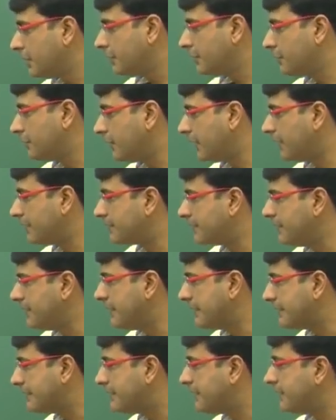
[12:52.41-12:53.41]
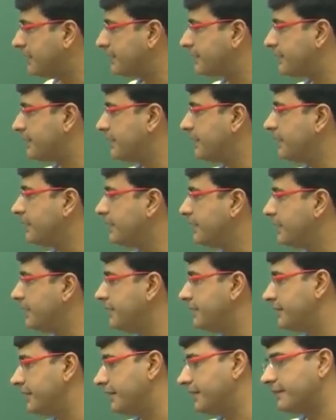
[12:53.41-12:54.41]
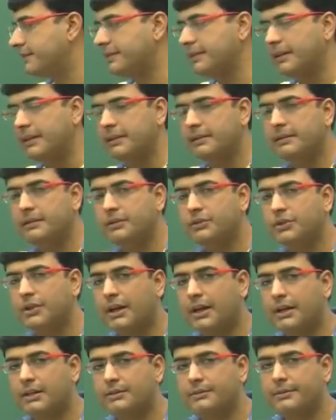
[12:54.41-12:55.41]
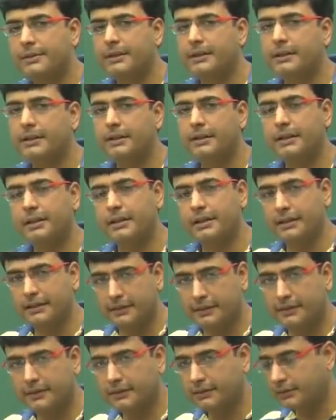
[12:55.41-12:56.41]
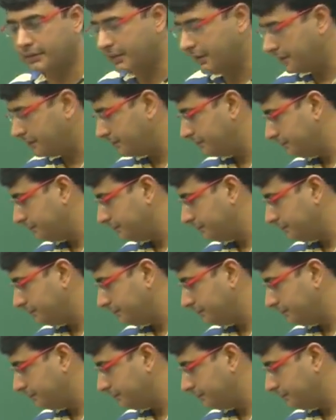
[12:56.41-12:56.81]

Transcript: So as the distance increases, the charge will decrease. Okay.